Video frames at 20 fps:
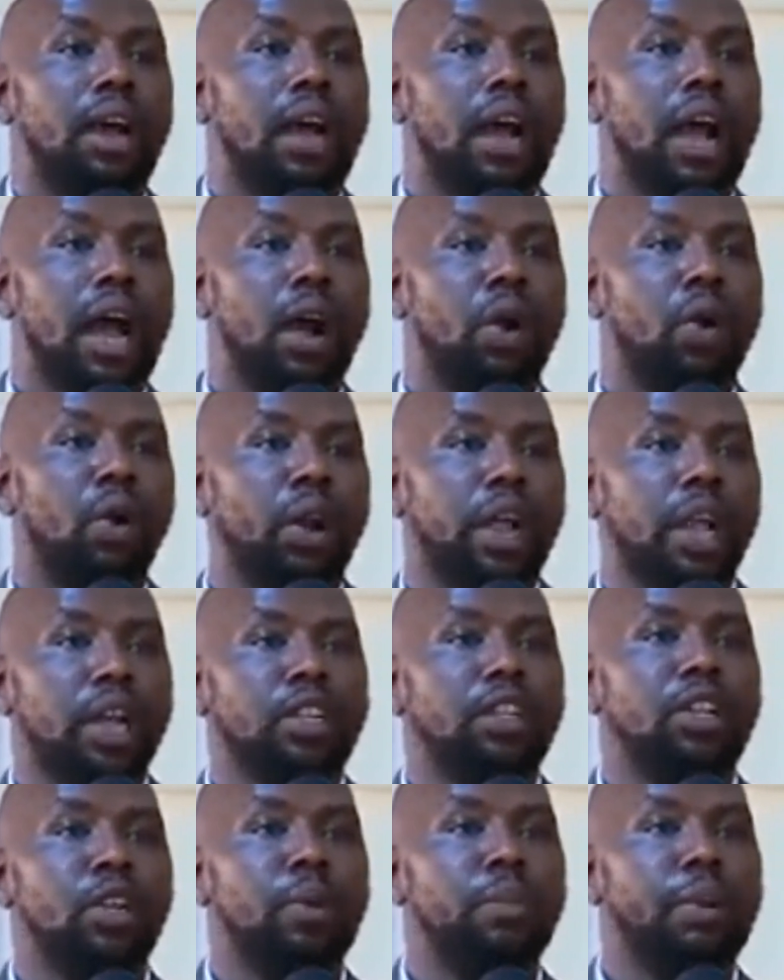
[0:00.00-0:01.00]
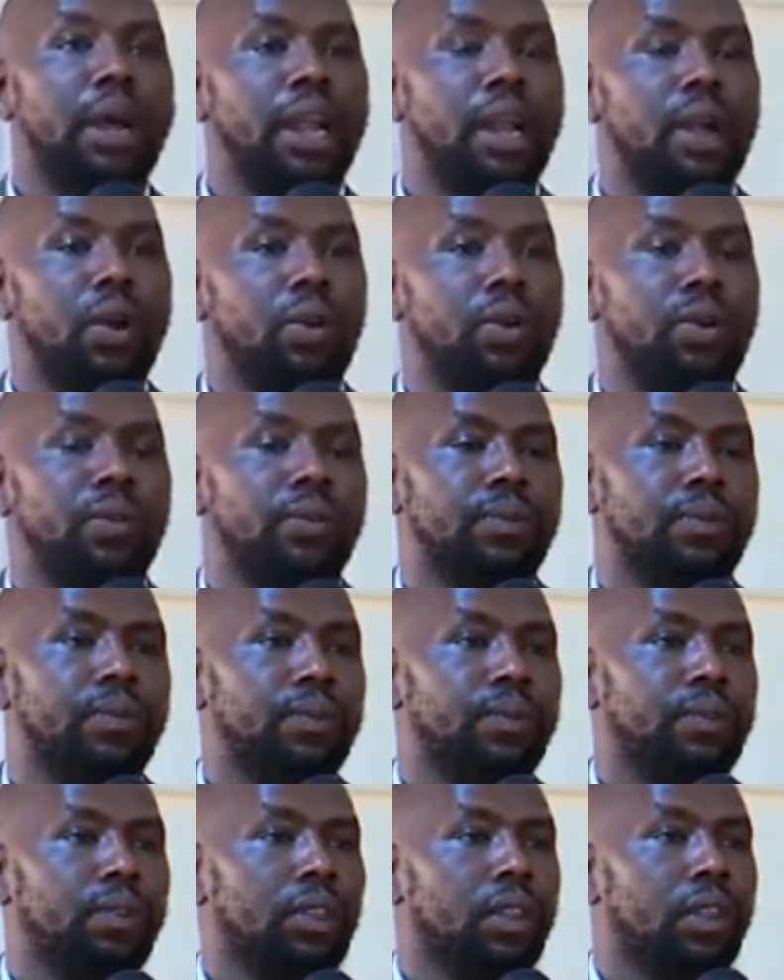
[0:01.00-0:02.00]
a correct hiyo maneno.
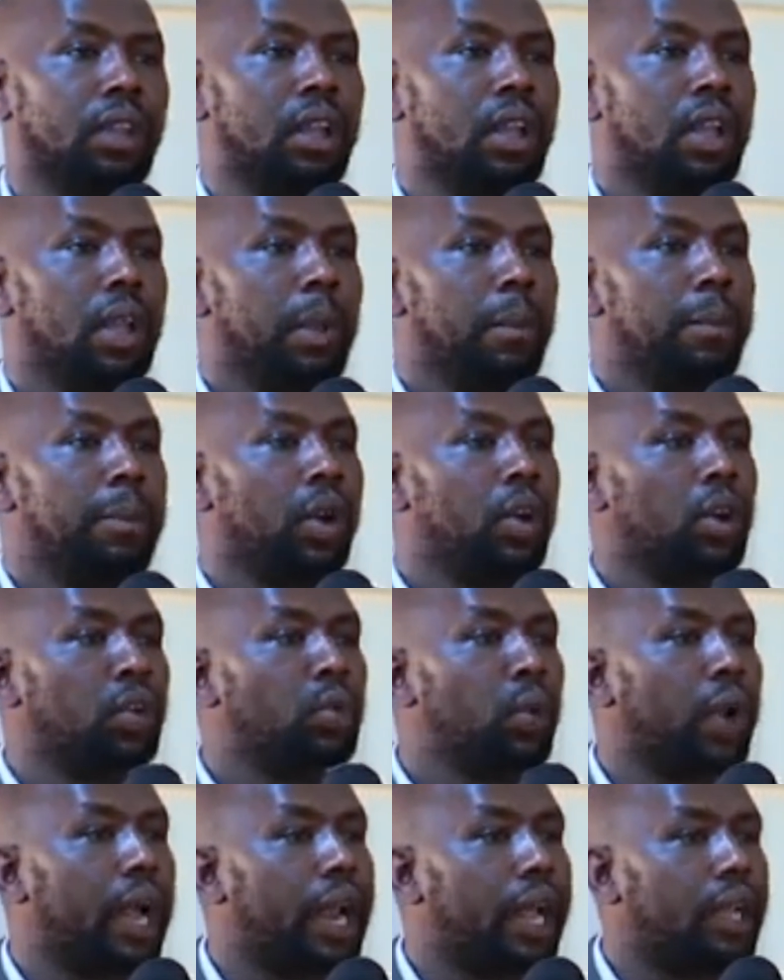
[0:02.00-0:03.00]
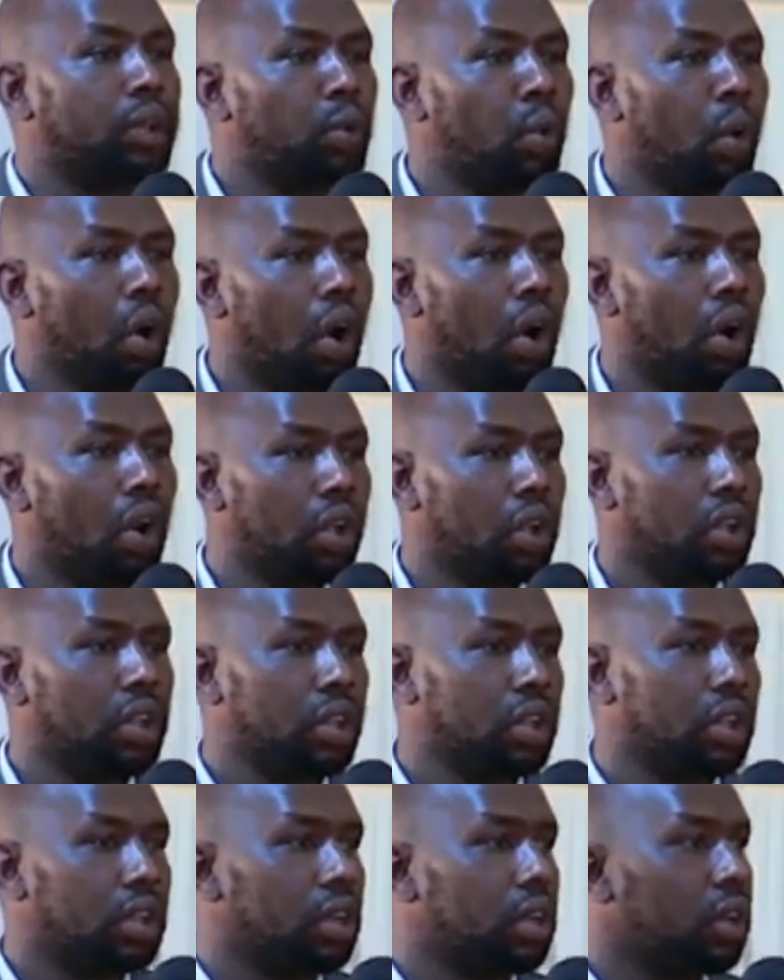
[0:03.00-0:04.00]
Because we are at war.
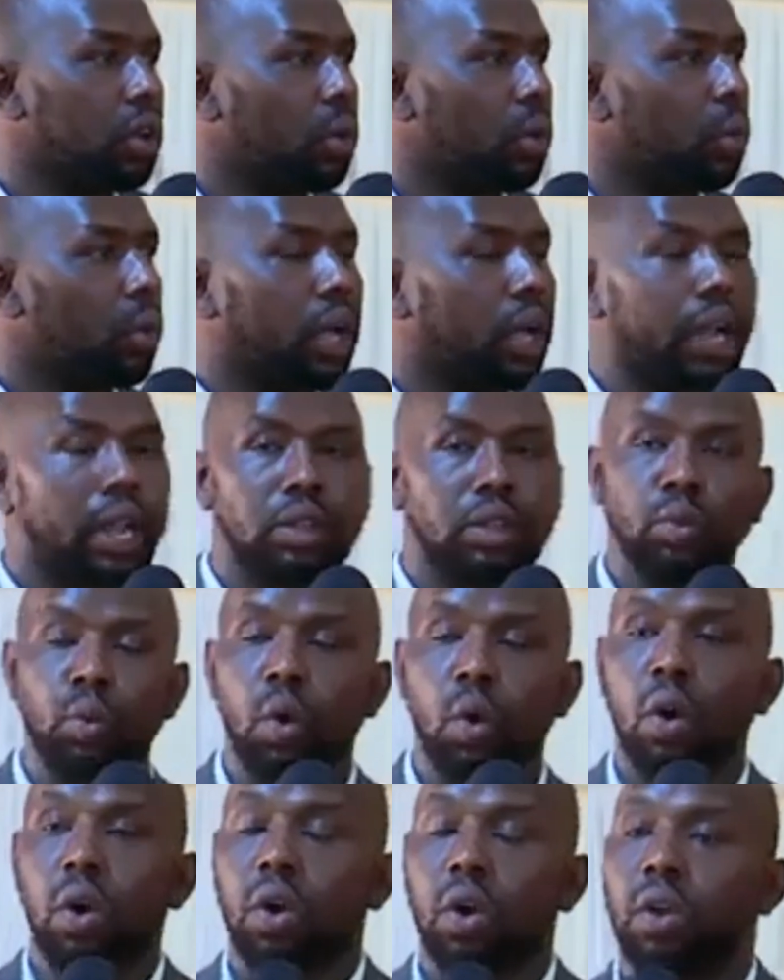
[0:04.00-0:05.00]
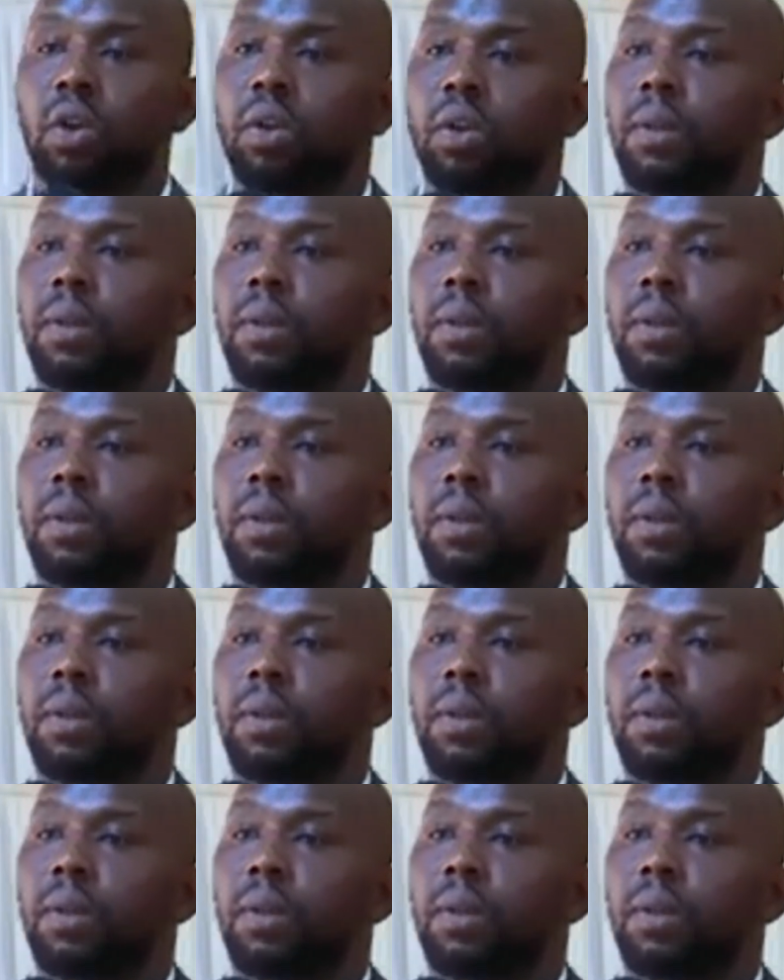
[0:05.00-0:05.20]
We are at war.